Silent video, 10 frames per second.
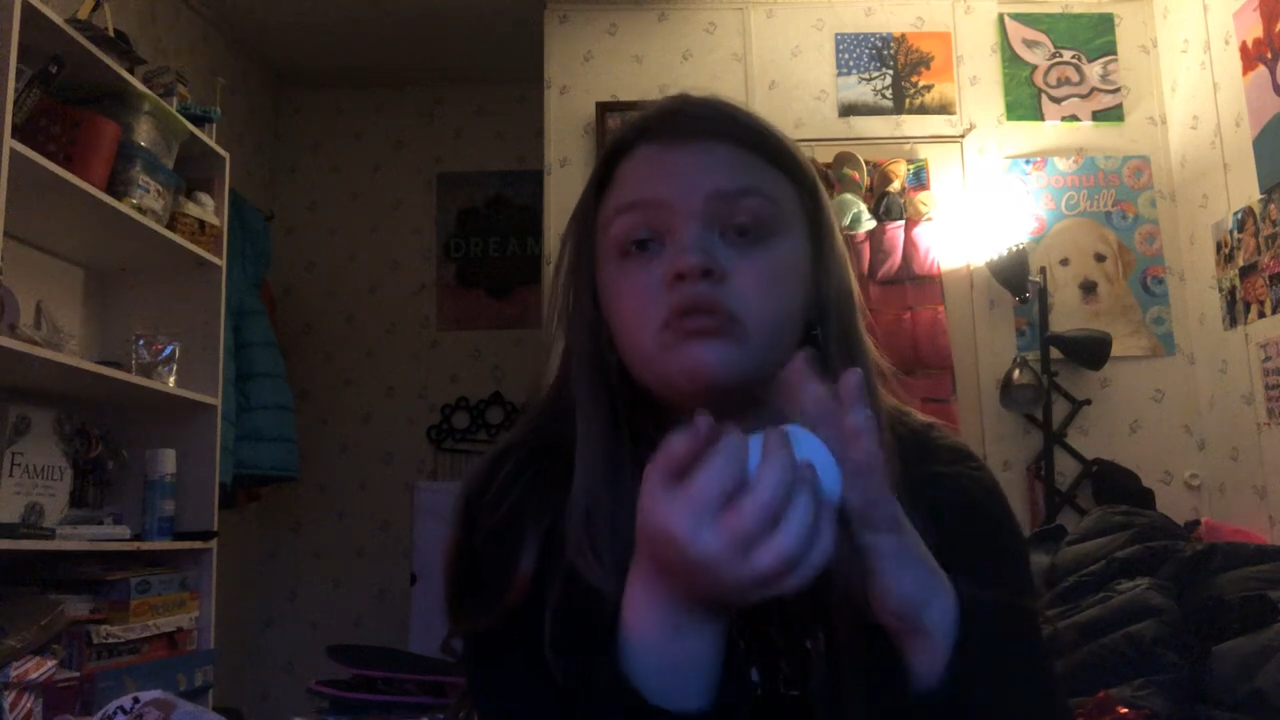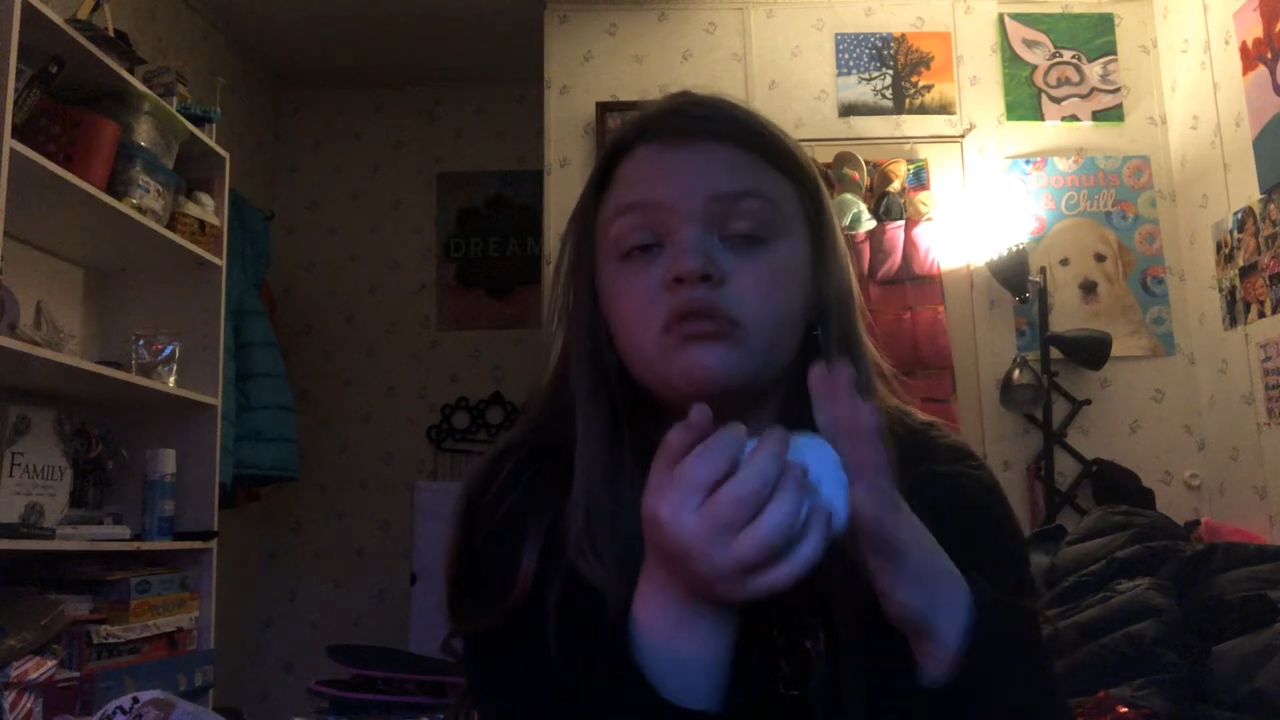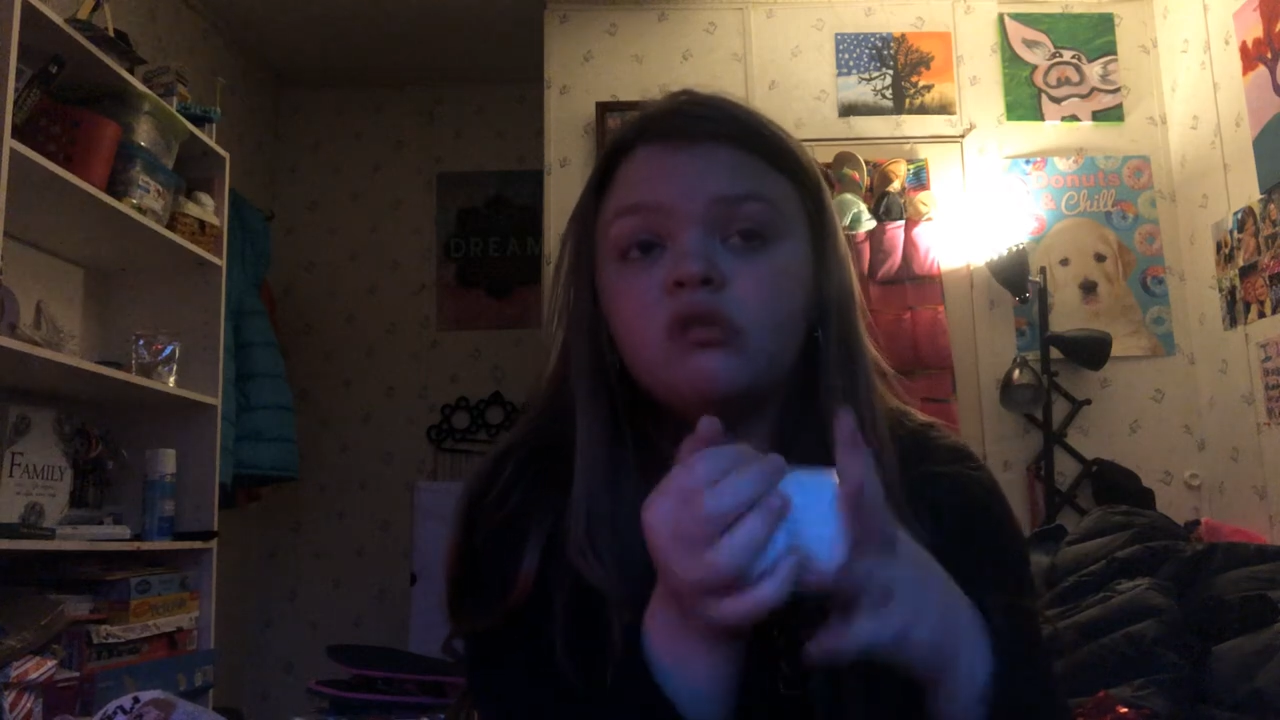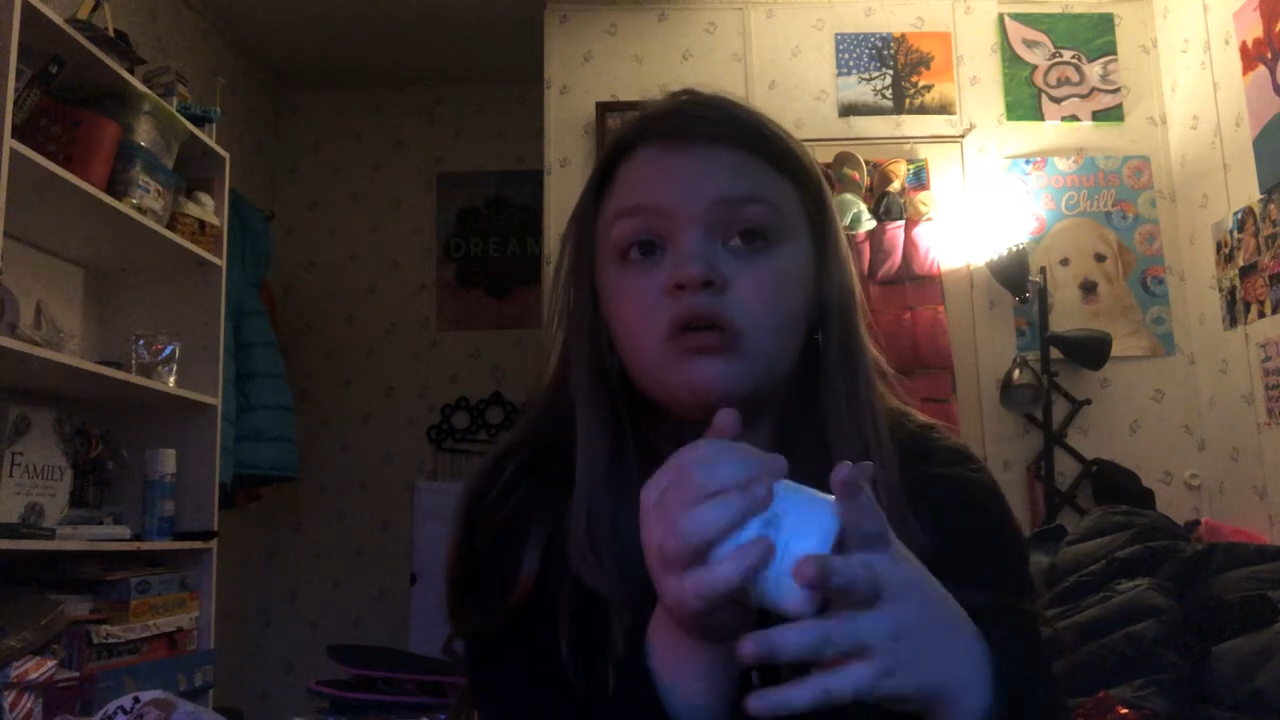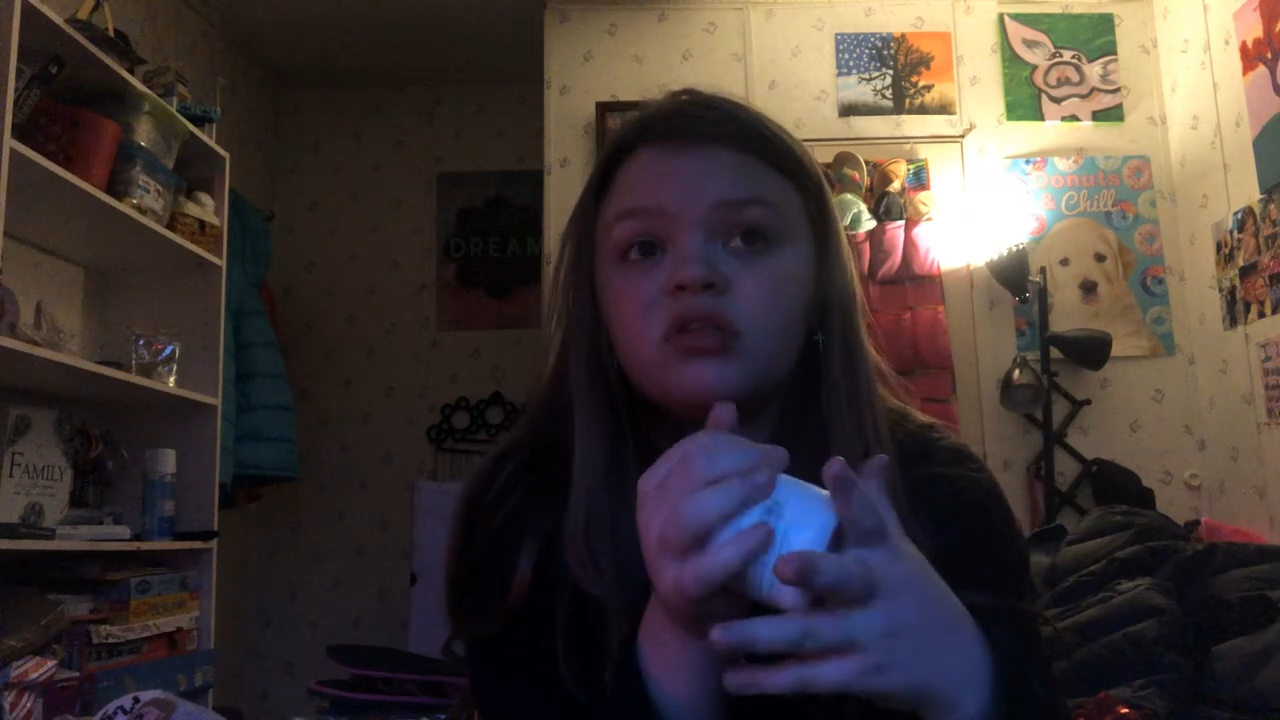
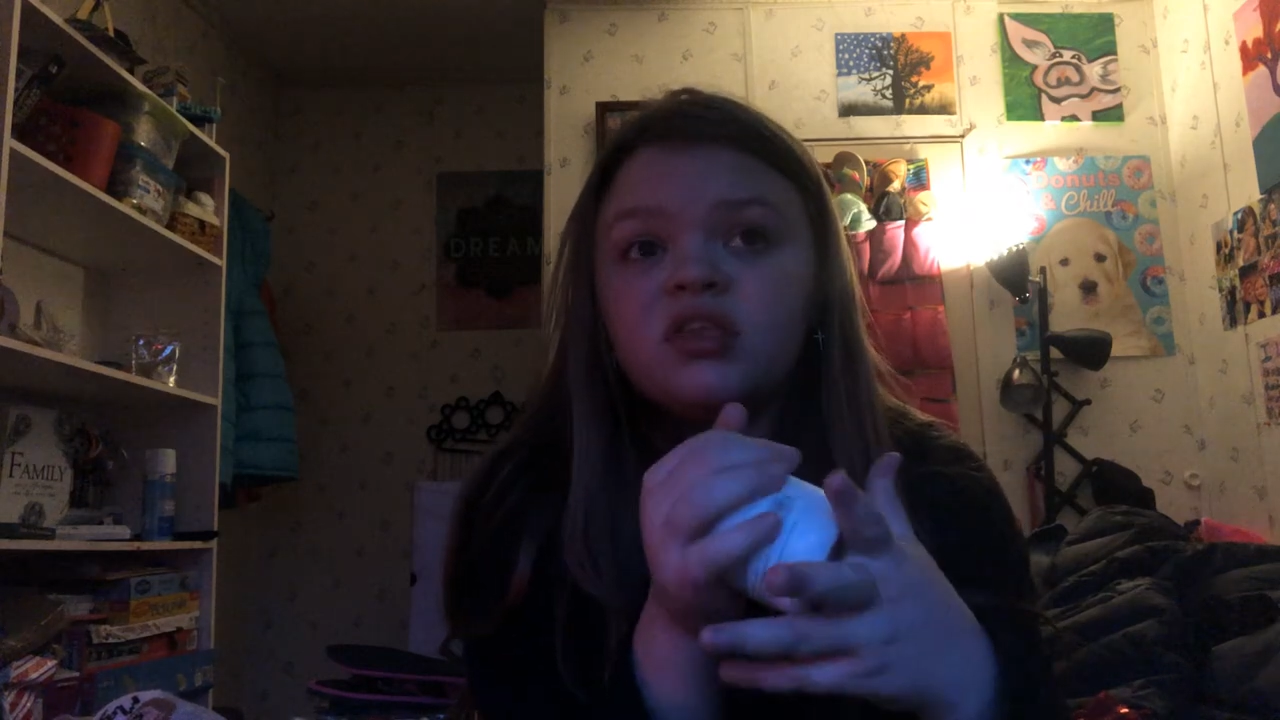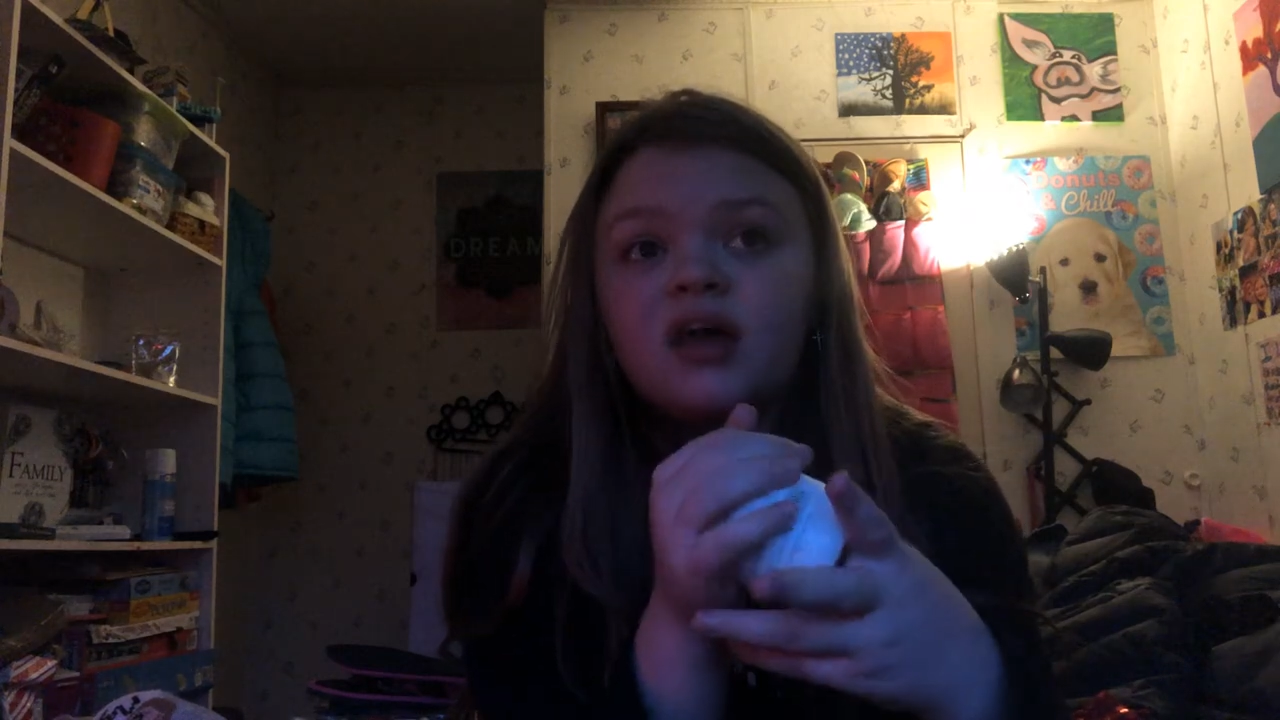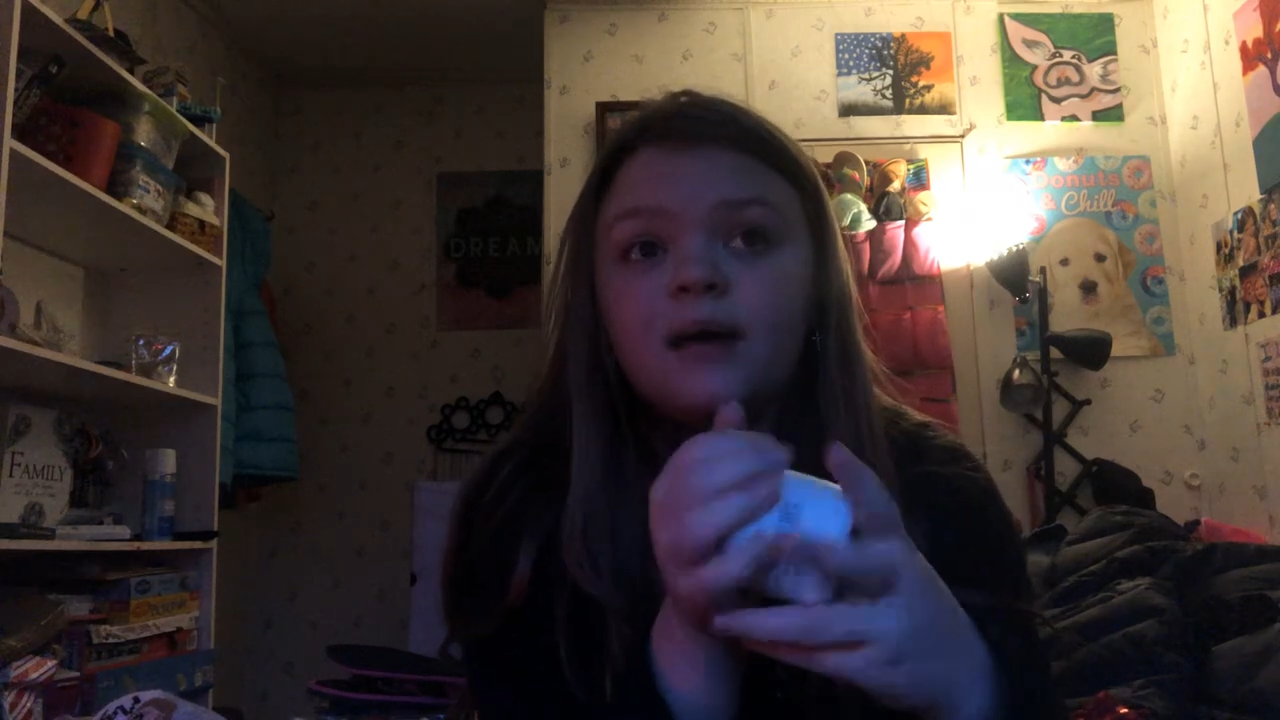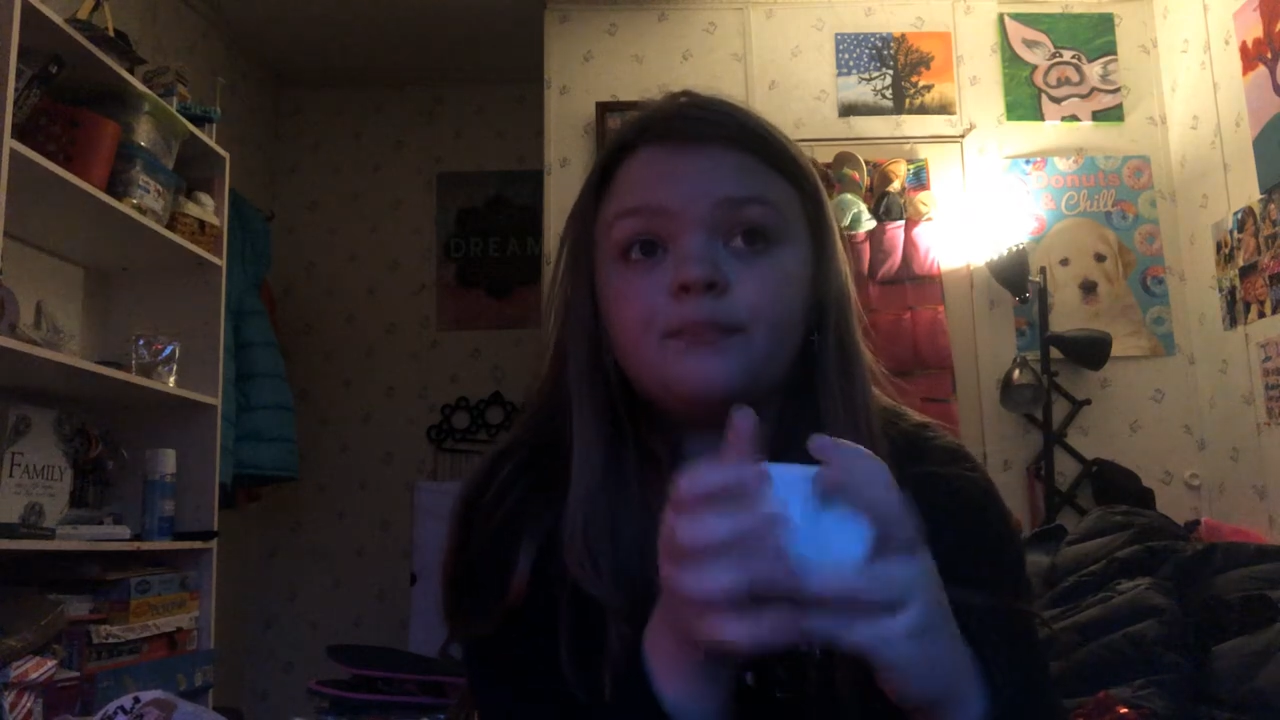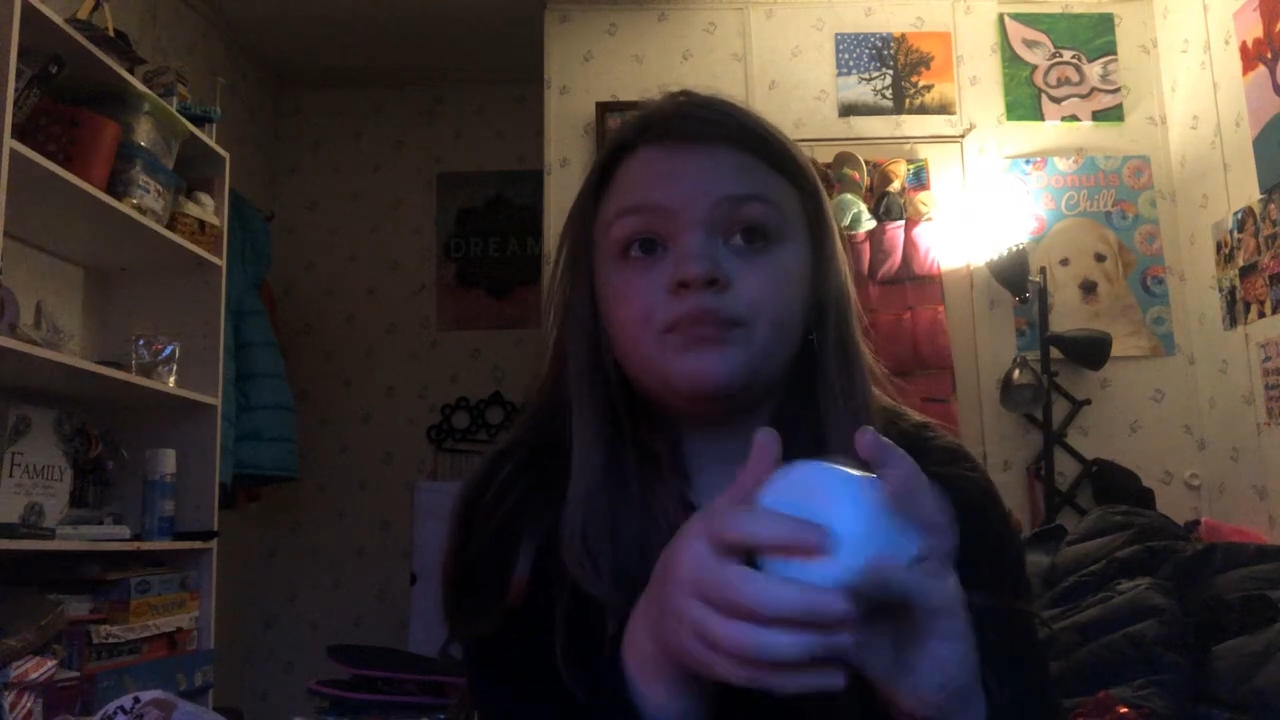closing
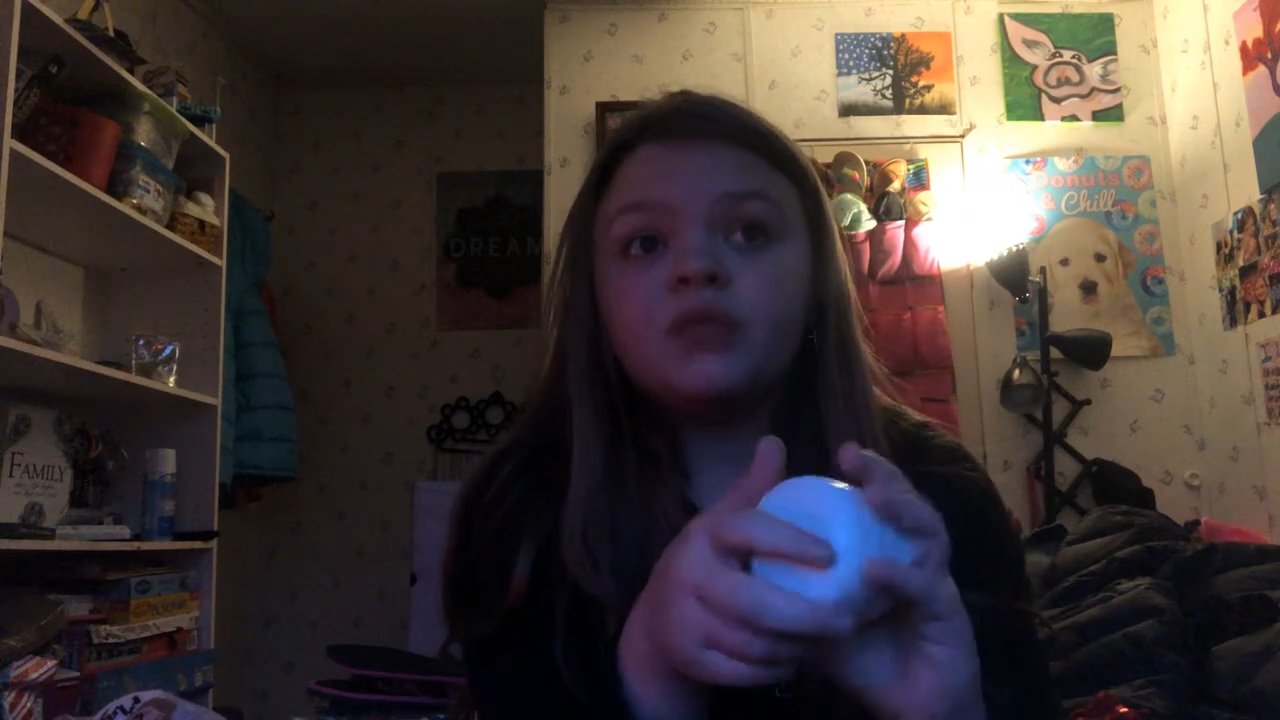time.